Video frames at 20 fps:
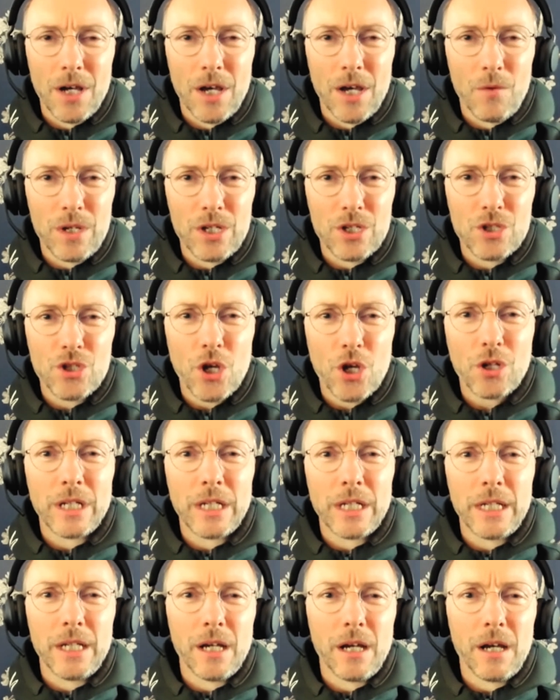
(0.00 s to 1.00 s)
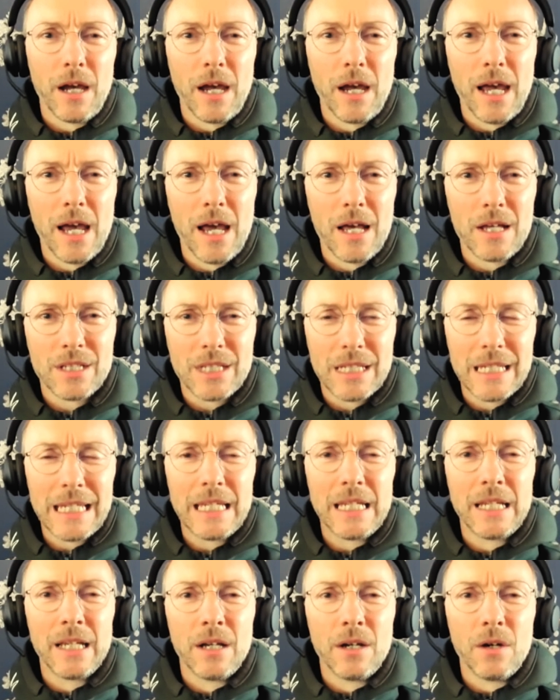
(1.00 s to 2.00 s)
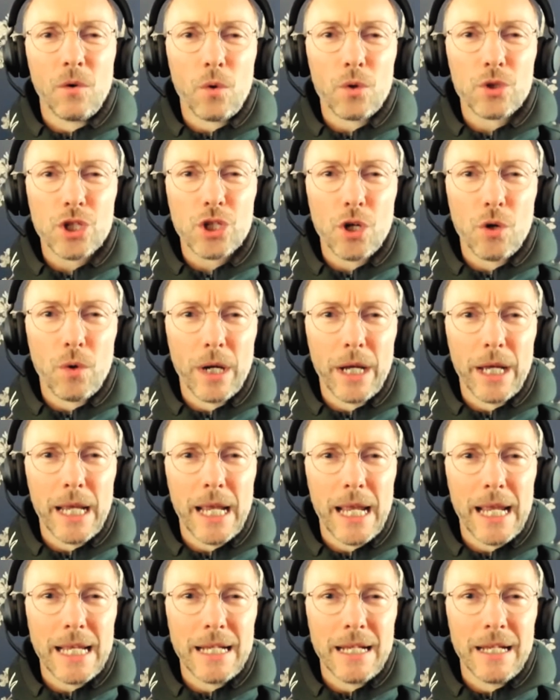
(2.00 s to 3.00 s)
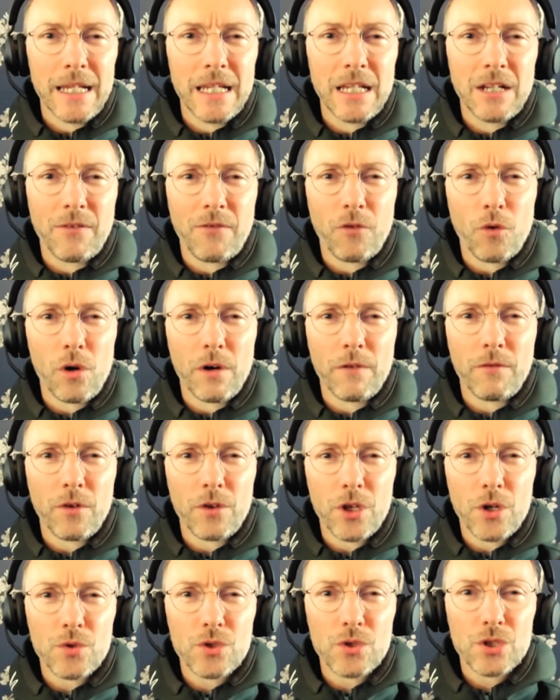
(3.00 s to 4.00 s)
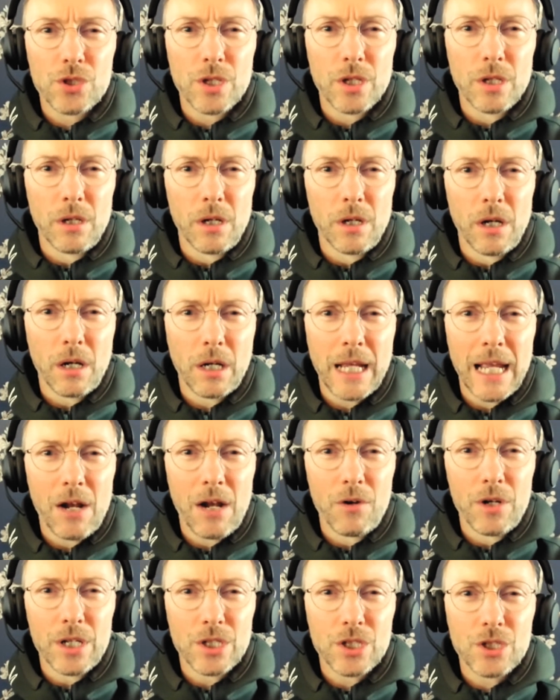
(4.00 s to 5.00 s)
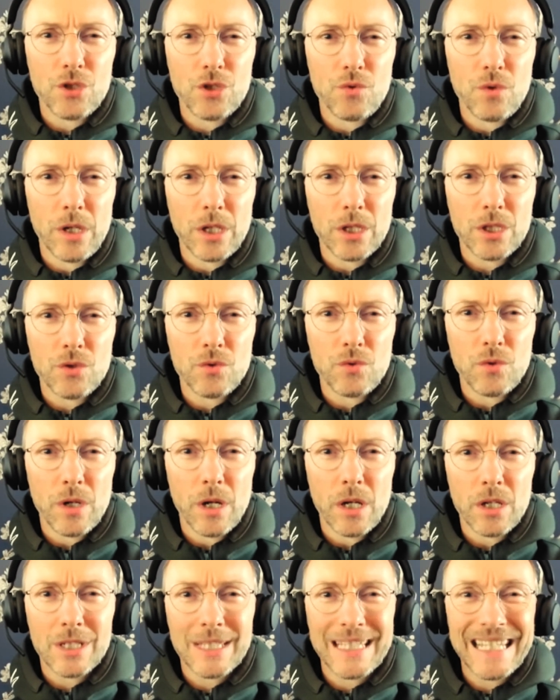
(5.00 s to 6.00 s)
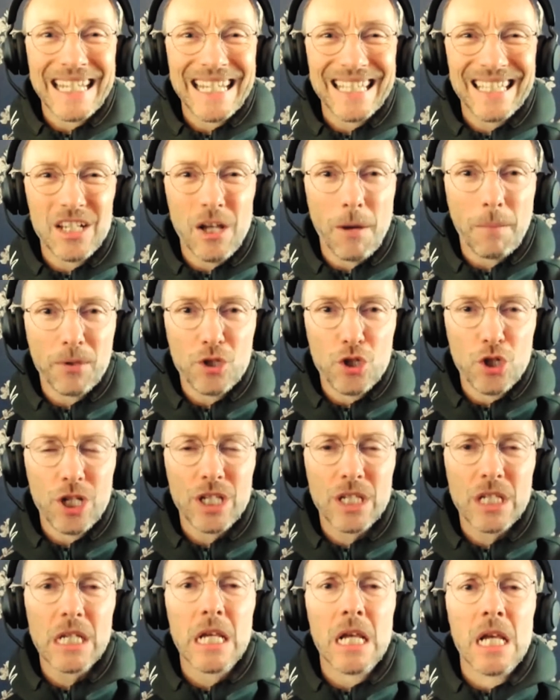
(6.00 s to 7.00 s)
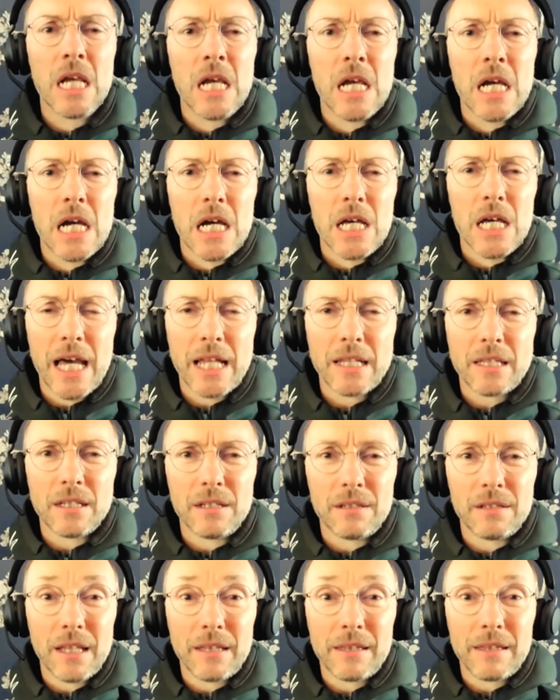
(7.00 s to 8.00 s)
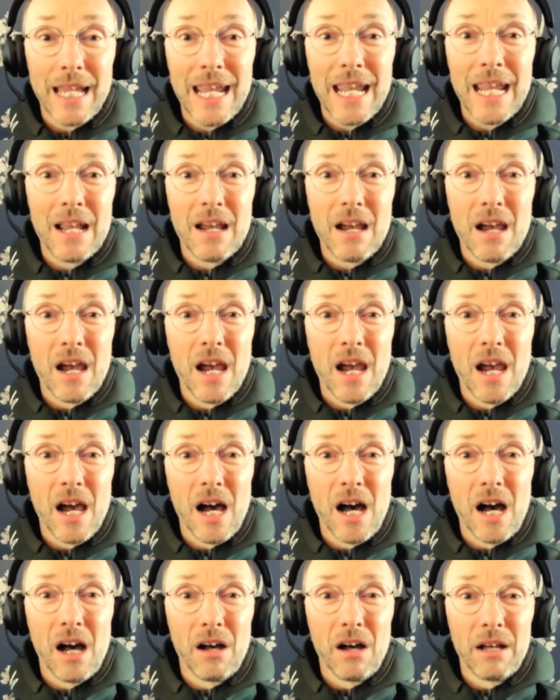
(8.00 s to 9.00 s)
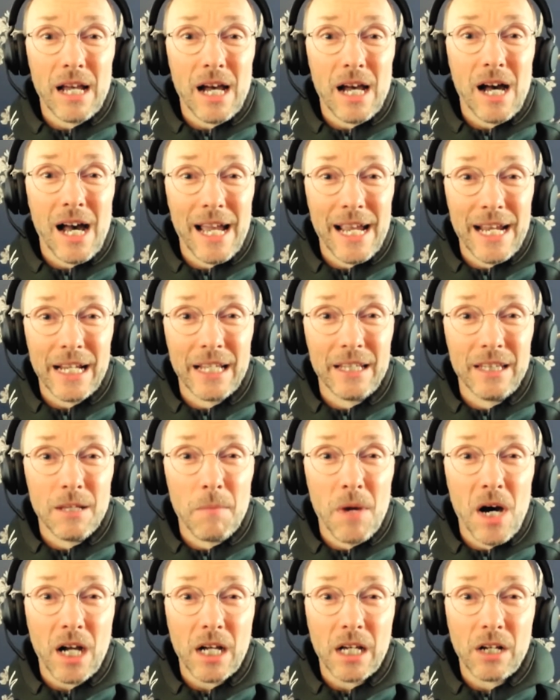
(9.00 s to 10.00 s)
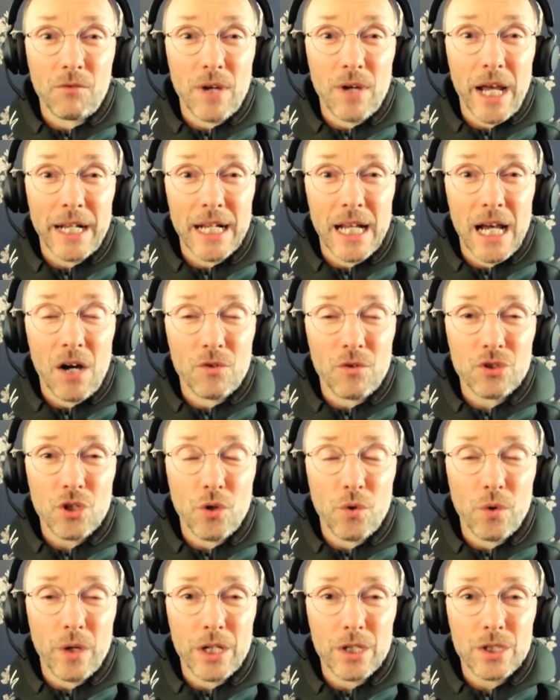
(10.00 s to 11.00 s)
We certainly see also a need for those carriers to seize the opportunity that they are eyeing in the market right now. So